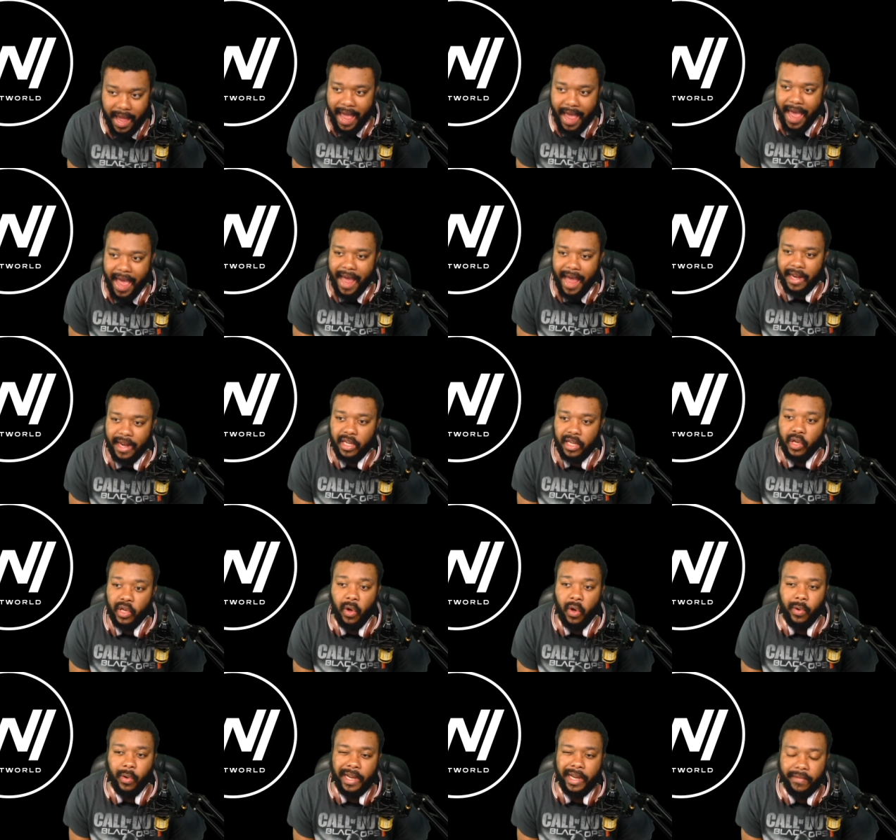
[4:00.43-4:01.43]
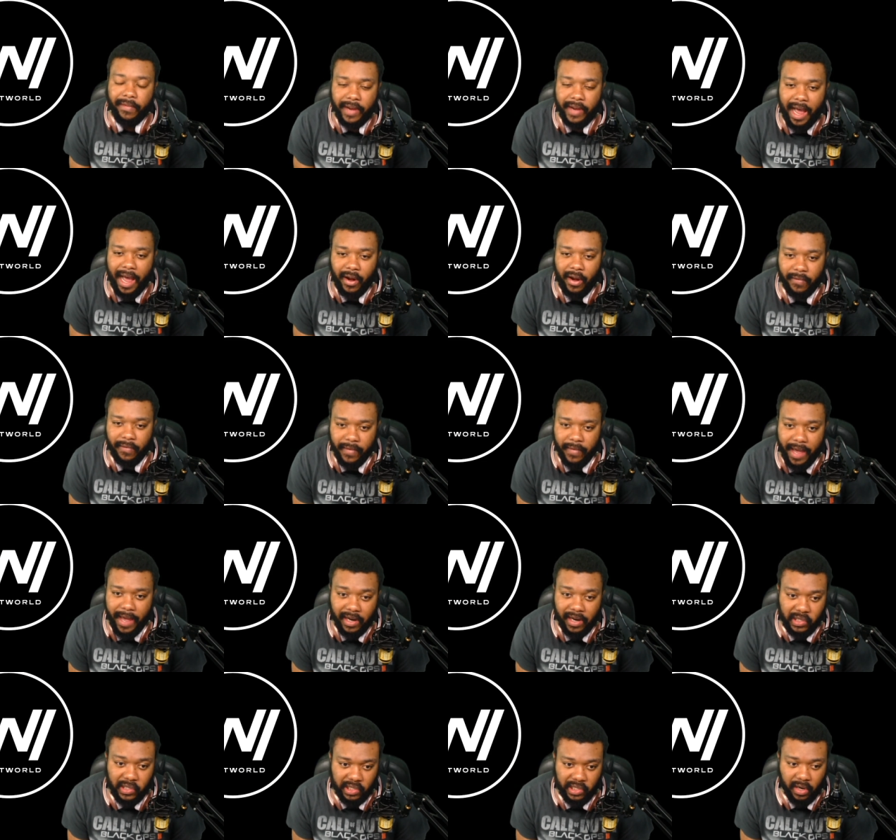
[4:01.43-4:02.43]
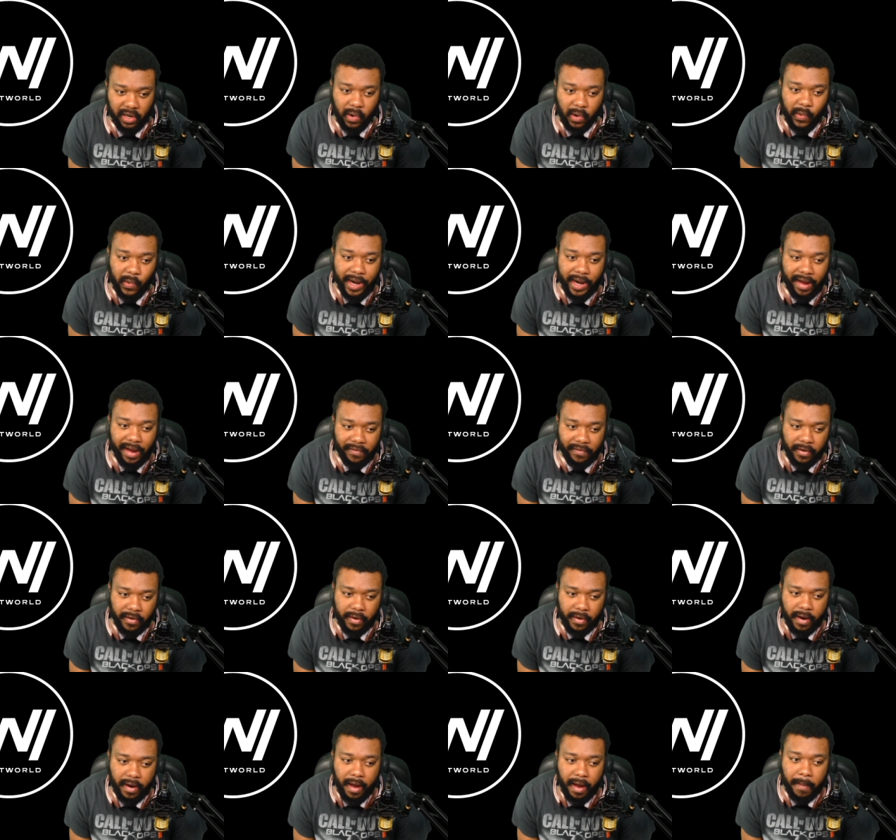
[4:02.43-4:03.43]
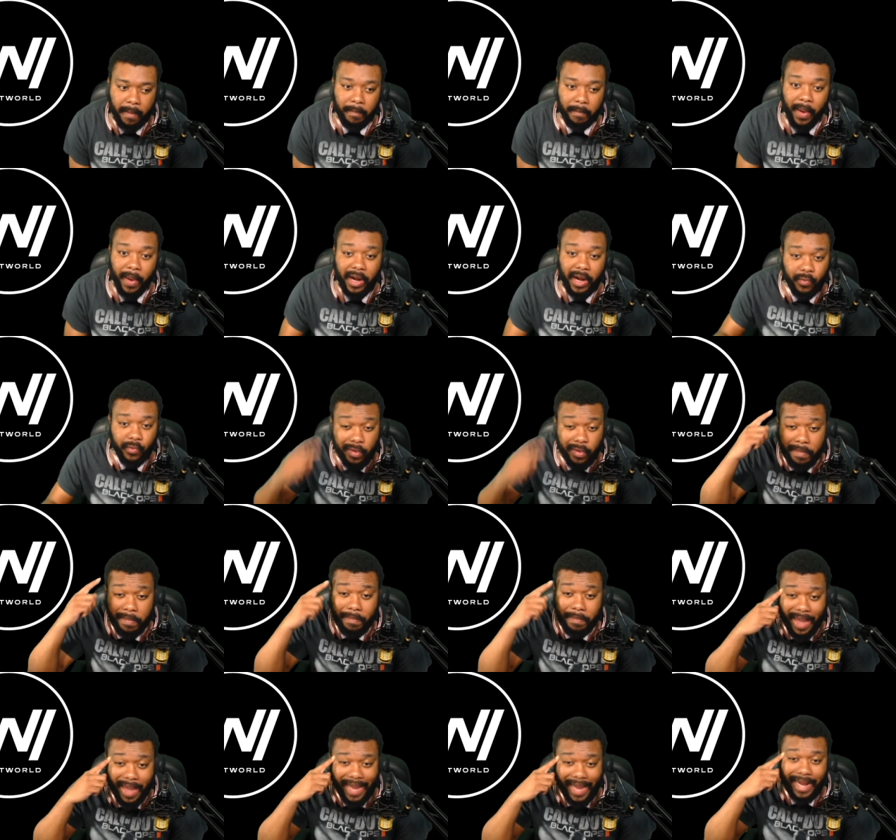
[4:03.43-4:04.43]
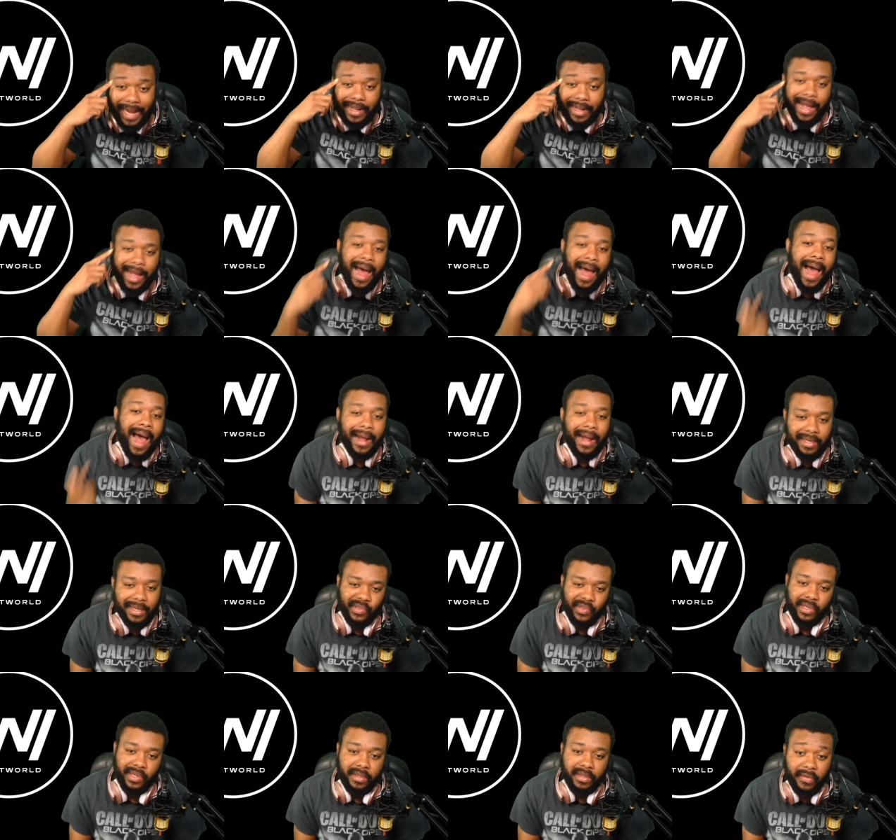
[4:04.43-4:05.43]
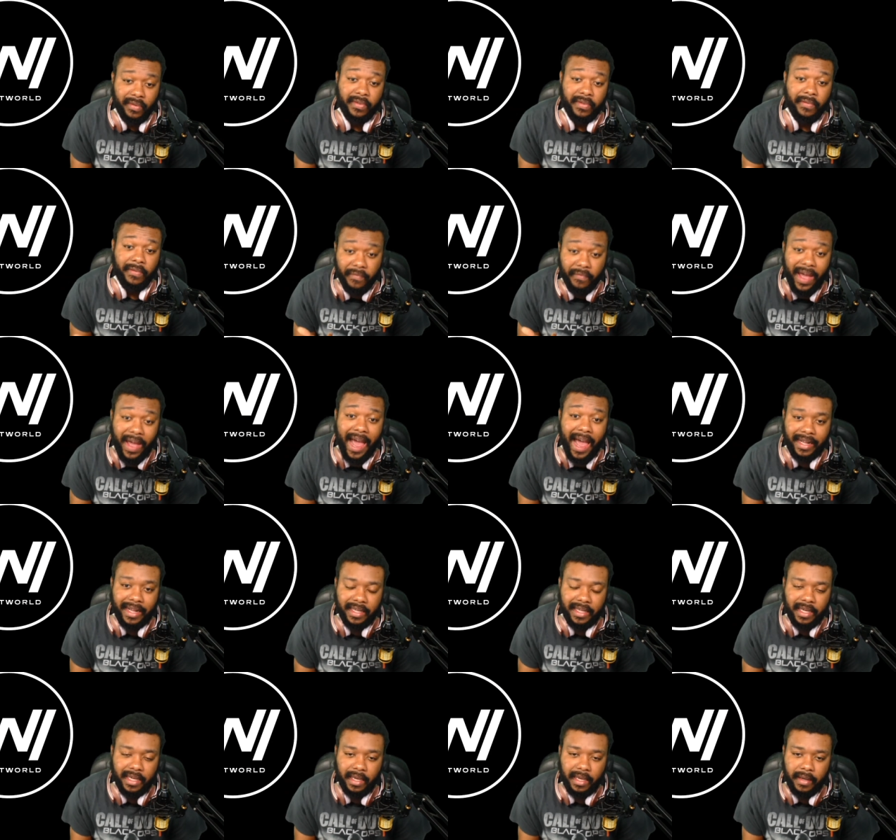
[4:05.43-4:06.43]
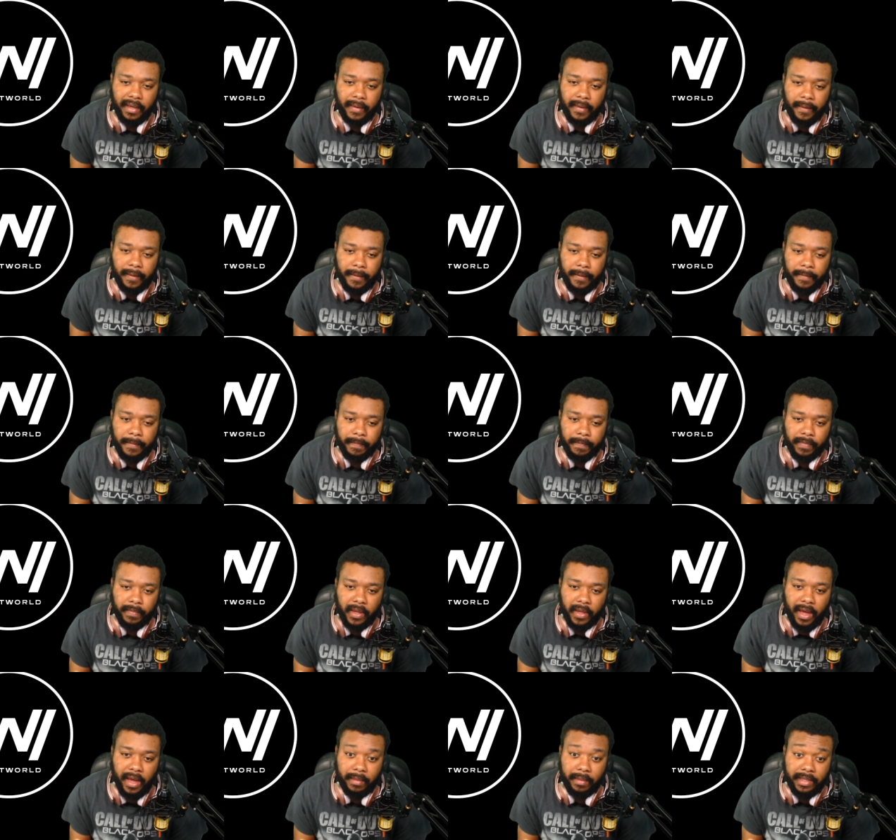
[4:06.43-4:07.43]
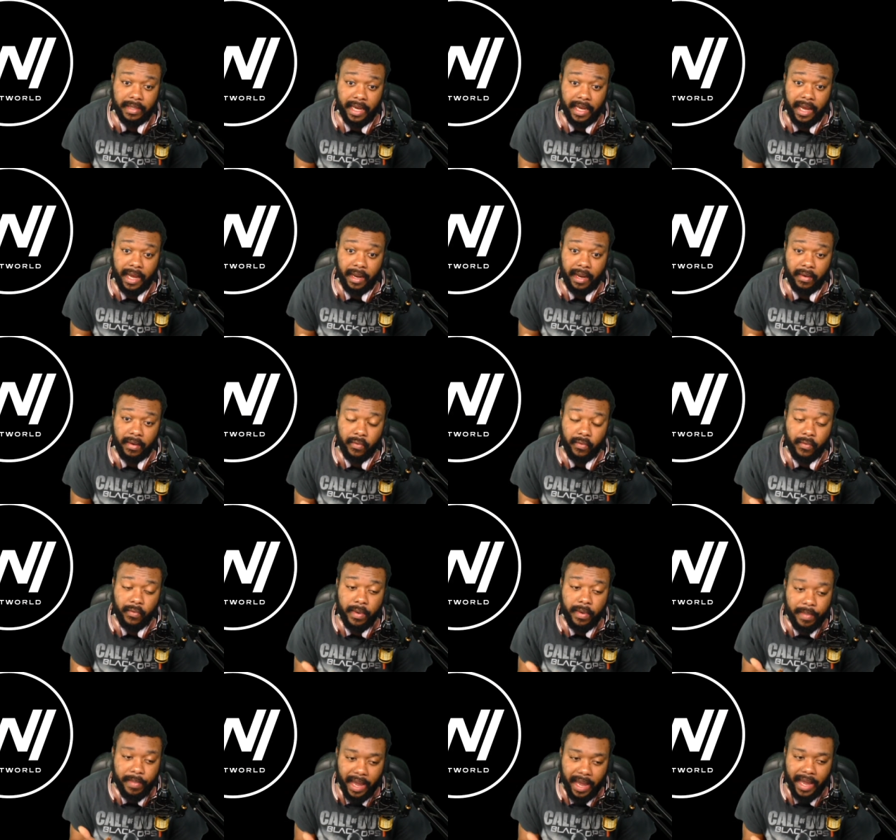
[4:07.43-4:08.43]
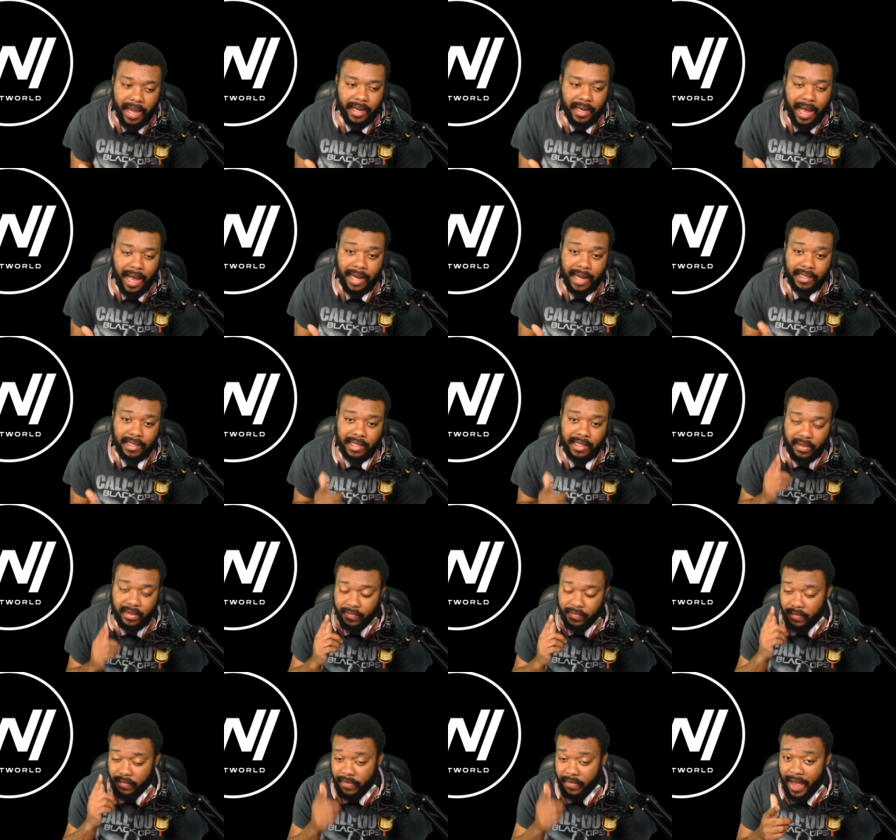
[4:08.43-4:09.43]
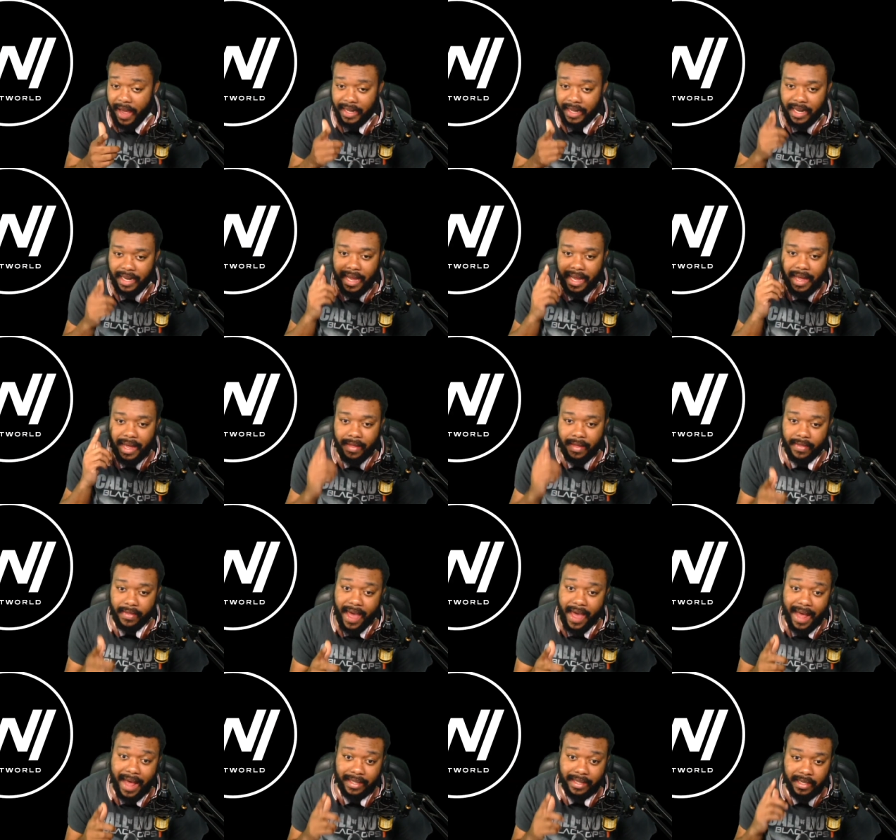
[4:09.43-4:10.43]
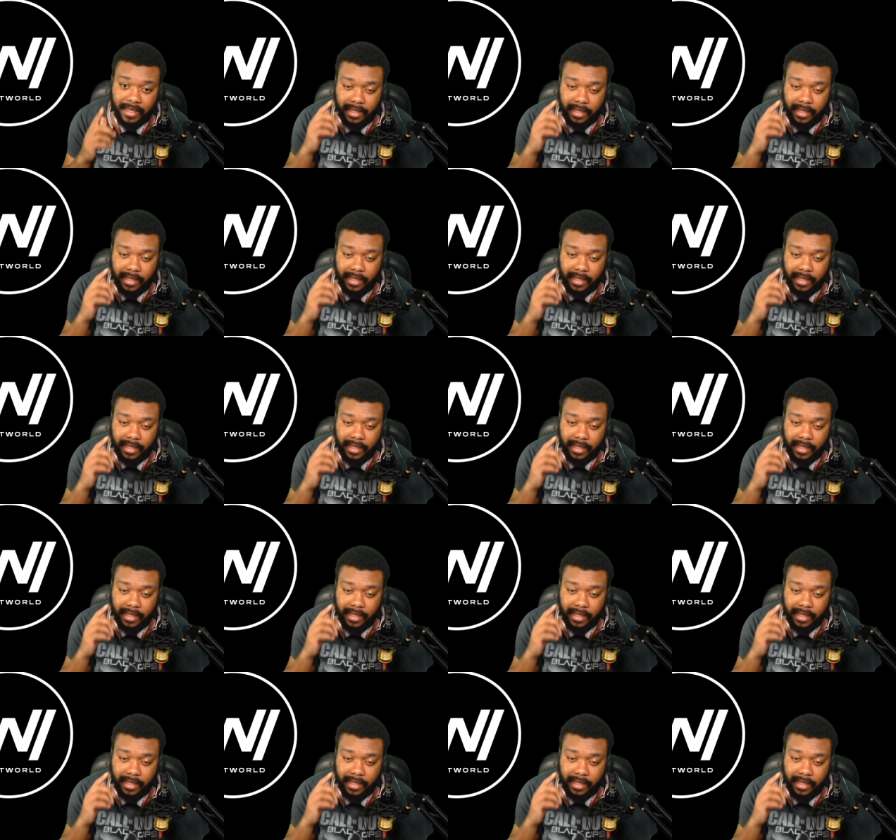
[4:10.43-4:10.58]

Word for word: and, you know, living out a fantasy or whatever, but remain cognizant of the fact, you know what I'm saying, remain cognizant of the fact that